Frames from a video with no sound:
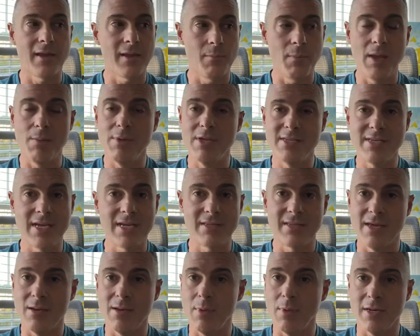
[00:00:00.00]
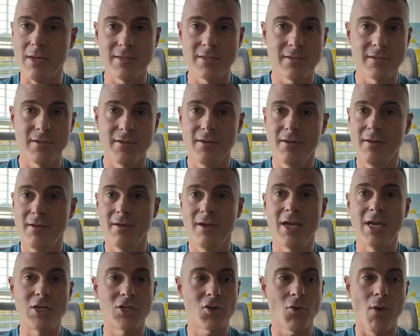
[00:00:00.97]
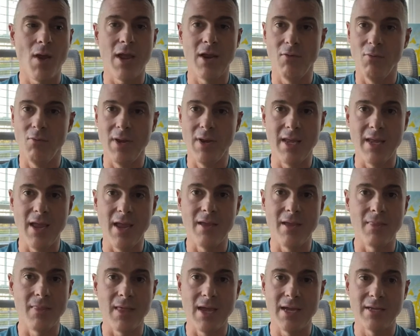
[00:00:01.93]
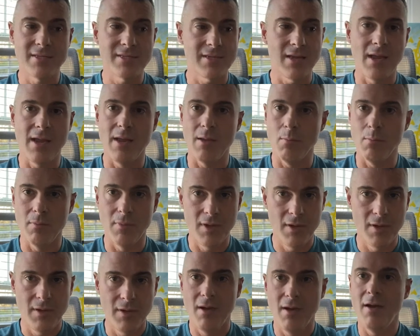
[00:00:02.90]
I can maybe take 10 minutes and try and regain that same